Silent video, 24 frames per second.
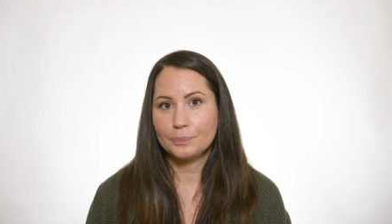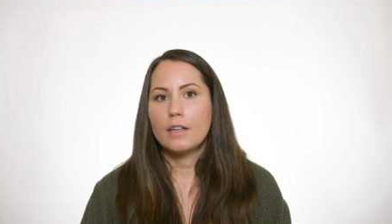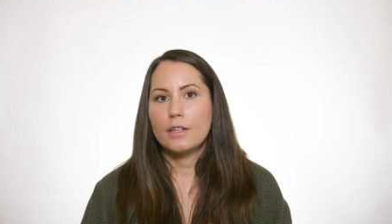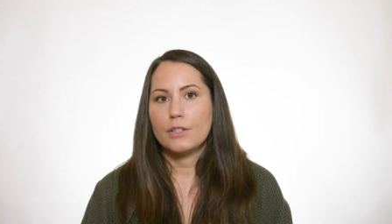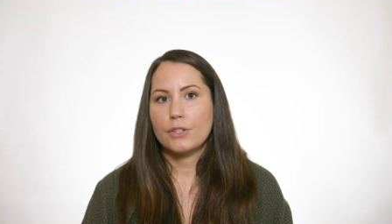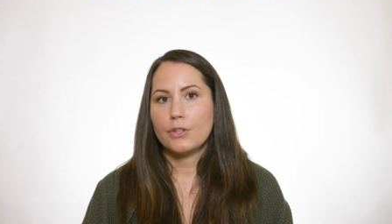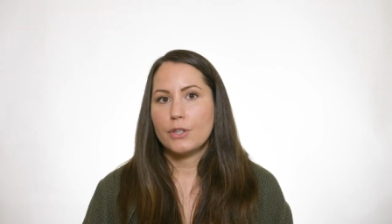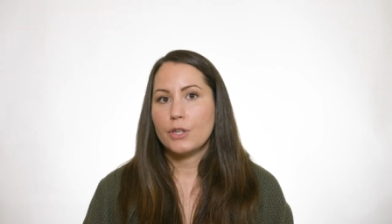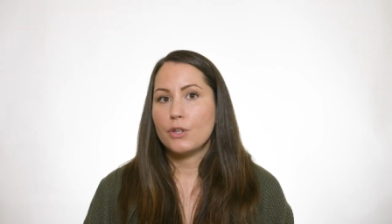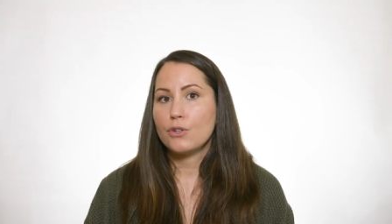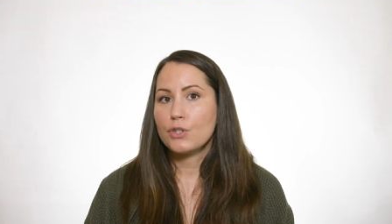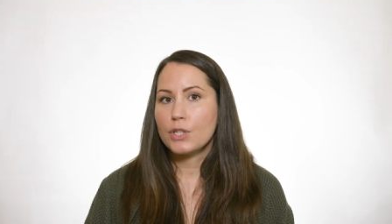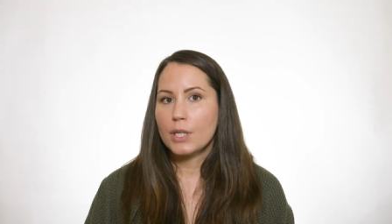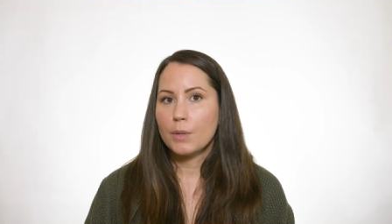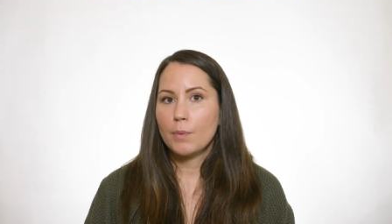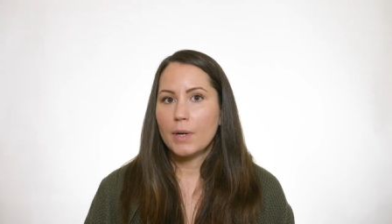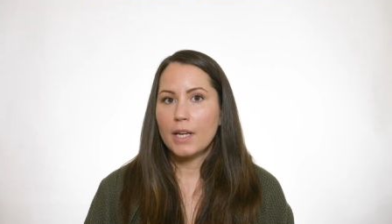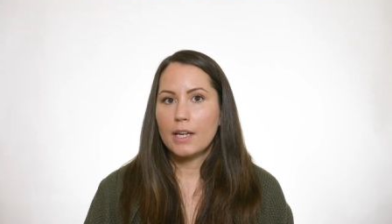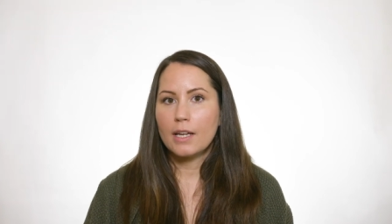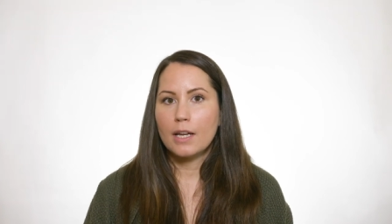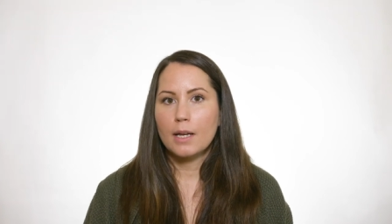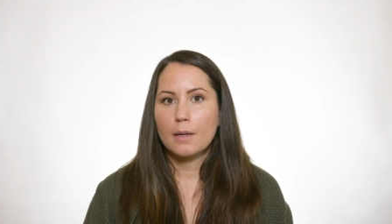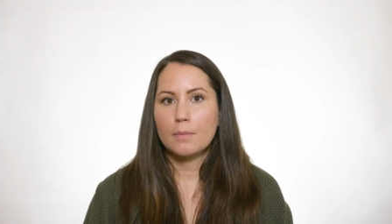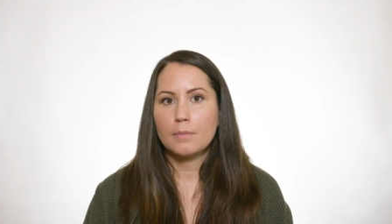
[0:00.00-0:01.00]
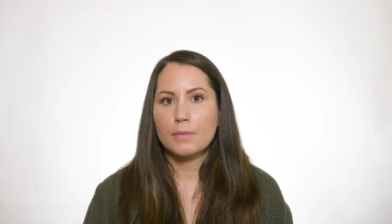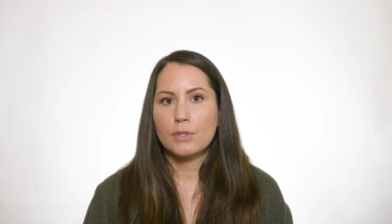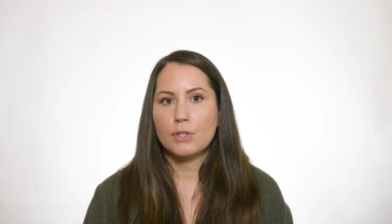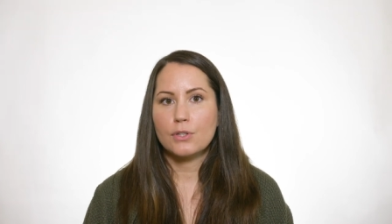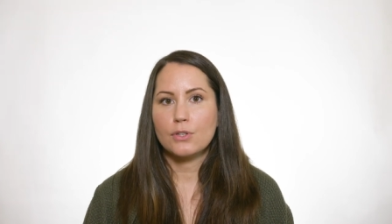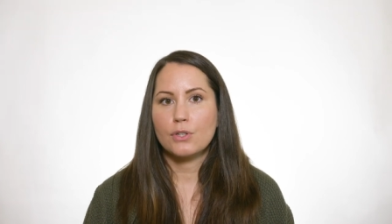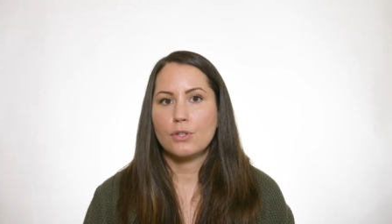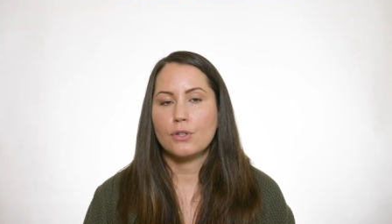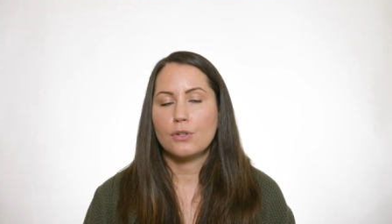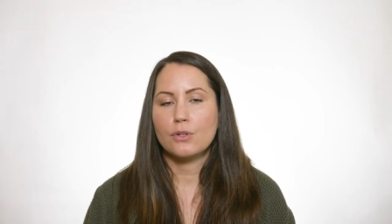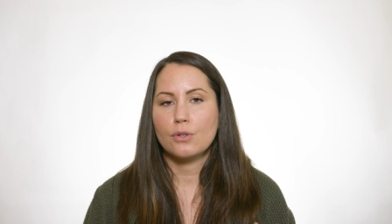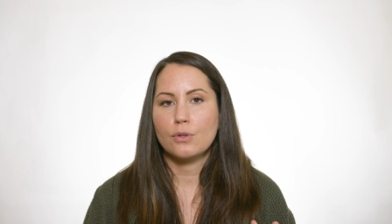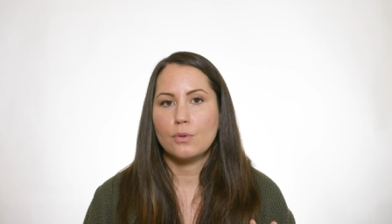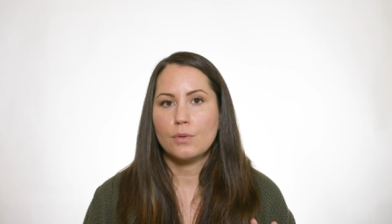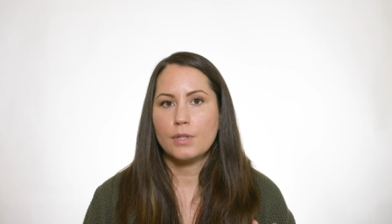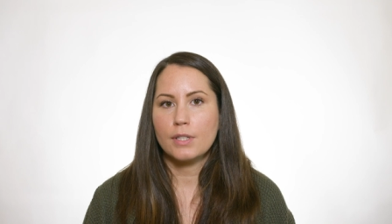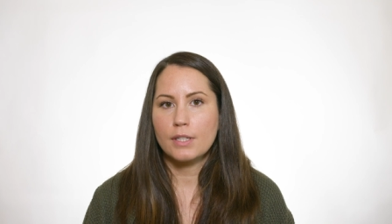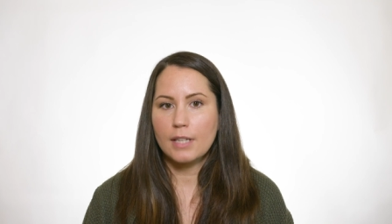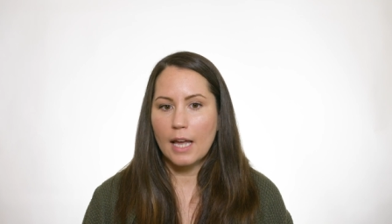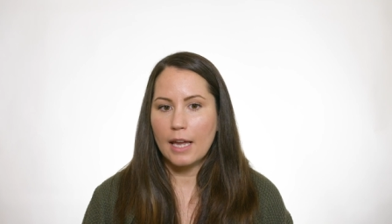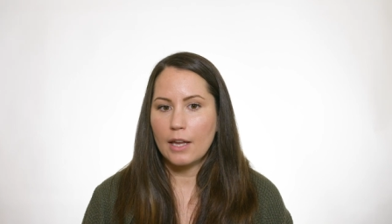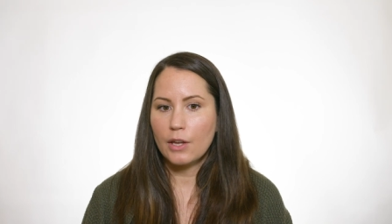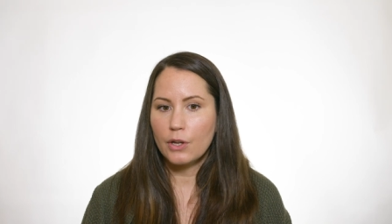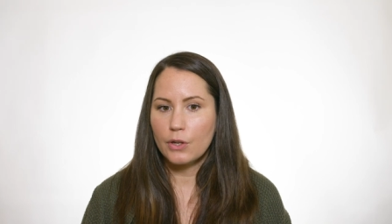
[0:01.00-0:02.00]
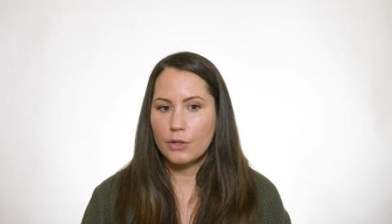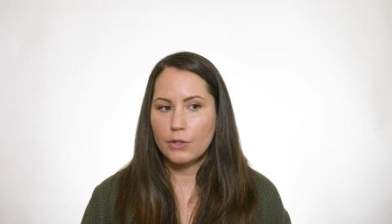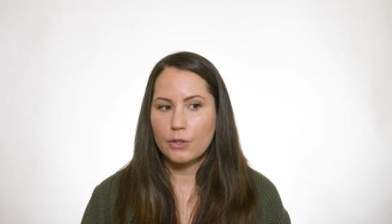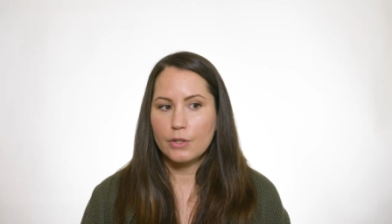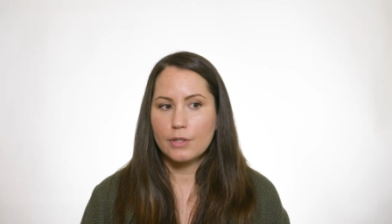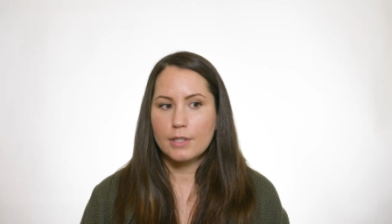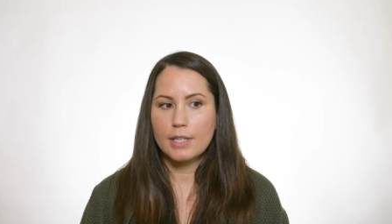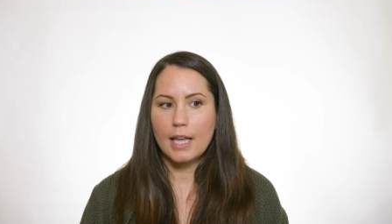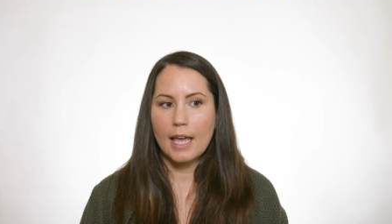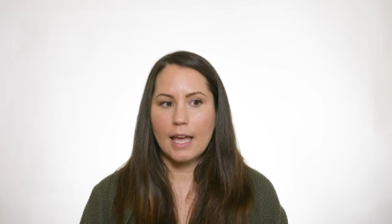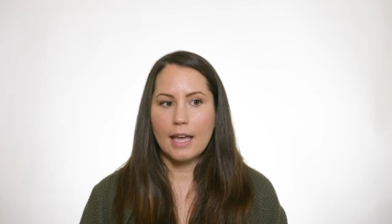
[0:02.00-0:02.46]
So usually when it comes to cycles,